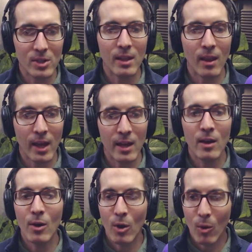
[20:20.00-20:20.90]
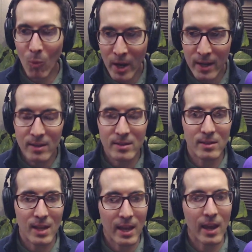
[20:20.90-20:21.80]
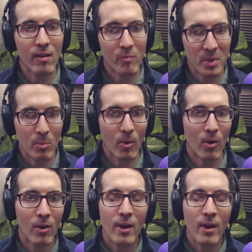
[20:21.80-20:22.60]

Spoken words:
in like wanting to take care of people.